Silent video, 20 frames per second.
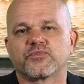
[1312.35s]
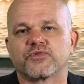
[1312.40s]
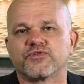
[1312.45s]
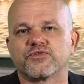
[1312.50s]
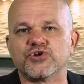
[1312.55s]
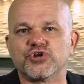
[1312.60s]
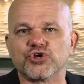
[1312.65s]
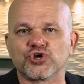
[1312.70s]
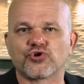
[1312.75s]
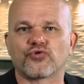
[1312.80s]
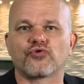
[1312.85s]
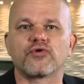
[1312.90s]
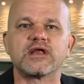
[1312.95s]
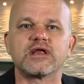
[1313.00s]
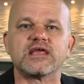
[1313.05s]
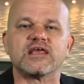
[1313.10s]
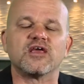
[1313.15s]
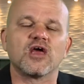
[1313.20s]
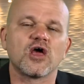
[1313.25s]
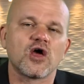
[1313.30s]
the
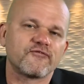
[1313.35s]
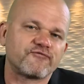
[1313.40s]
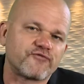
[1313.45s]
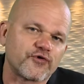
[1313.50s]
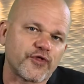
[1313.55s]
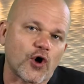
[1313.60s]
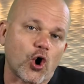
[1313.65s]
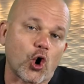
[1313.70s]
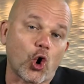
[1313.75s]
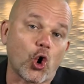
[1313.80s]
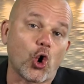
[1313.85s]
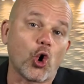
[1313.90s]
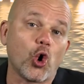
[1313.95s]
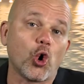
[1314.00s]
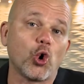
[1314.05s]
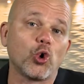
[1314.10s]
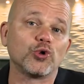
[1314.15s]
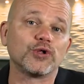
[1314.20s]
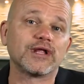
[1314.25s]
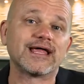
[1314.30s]
decree for the
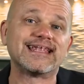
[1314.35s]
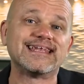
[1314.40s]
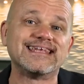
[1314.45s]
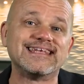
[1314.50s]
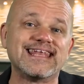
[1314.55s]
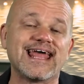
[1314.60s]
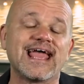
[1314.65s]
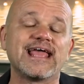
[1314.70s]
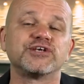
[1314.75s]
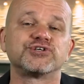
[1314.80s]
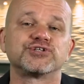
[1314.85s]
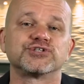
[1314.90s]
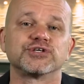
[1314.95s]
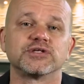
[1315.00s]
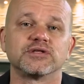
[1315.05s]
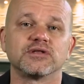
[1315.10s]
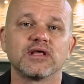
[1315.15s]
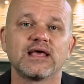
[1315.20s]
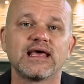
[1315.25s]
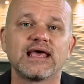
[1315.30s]
whole
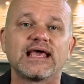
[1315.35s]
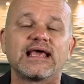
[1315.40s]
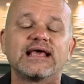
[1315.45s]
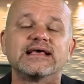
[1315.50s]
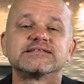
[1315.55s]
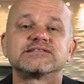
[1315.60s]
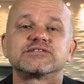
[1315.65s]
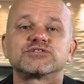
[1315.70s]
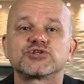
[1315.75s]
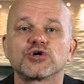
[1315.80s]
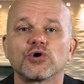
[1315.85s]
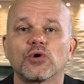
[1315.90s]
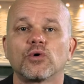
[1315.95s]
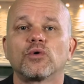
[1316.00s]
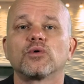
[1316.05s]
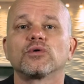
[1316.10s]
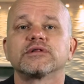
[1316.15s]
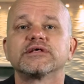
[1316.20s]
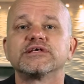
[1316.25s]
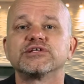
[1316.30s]
nation is
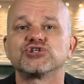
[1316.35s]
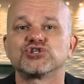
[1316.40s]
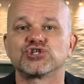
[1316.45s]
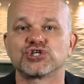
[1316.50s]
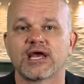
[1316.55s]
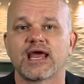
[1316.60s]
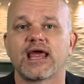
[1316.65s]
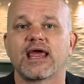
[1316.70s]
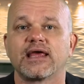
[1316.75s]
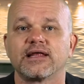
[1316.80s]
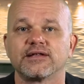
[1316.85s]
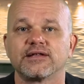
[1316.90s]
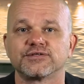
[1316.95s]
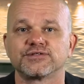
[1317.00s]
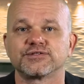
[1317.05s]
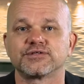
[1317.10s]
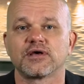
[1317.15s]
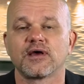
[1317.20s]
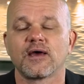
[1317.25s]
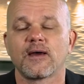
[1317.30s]
totally
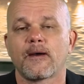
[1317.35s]
changed